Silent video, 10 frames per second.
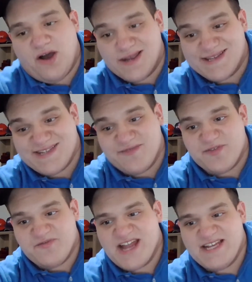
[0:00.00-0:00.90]
August
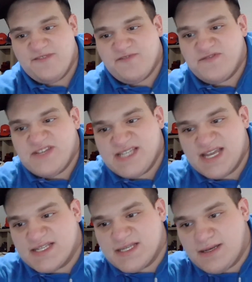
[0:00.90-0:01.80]
7th of
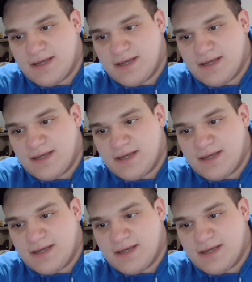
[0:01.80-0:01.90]
1956,